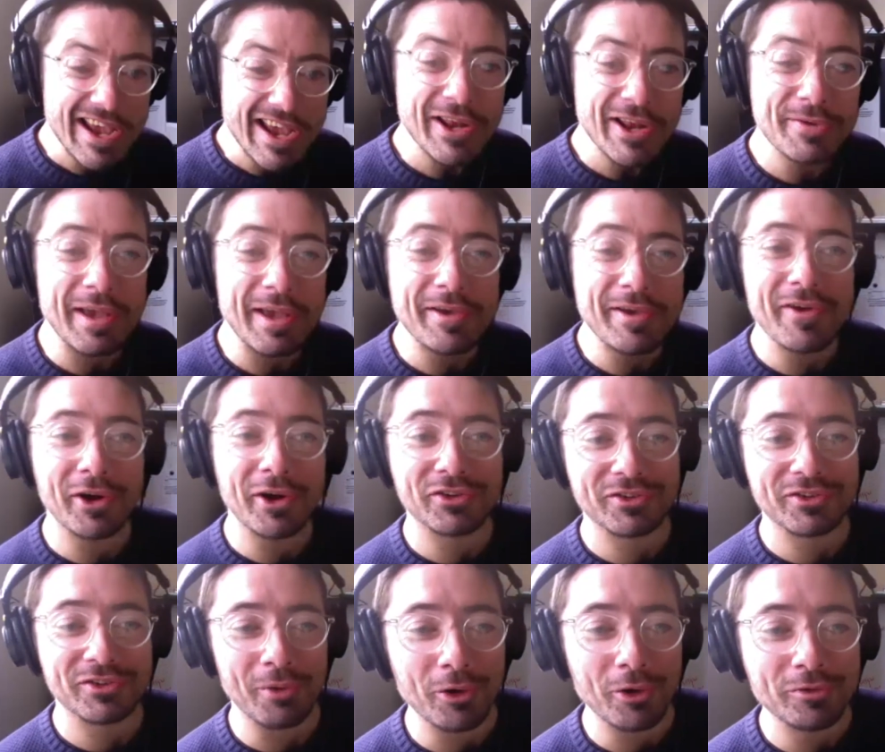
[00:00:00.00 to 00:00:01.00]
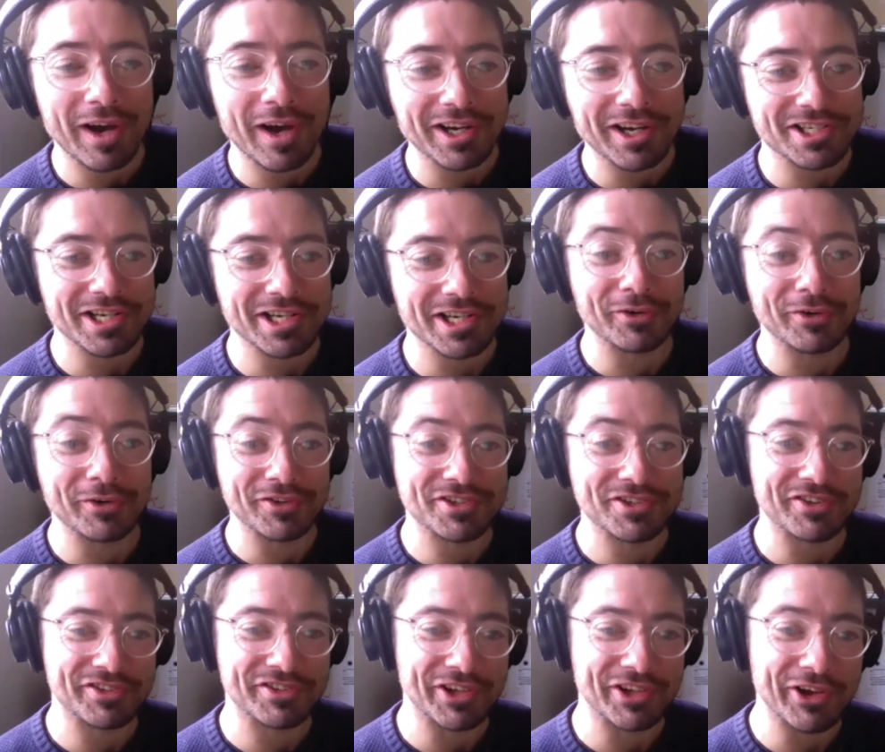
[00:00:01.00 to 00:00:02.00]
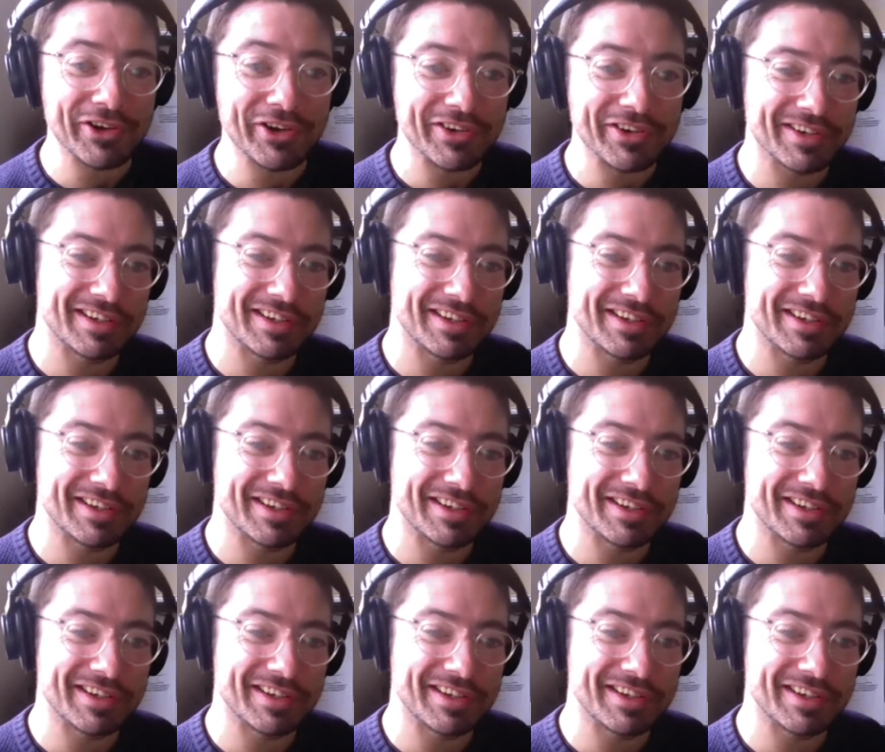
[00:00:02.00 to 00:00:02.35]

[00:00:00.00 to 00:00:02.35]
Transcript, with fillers: it'd be a very small function if it was just you.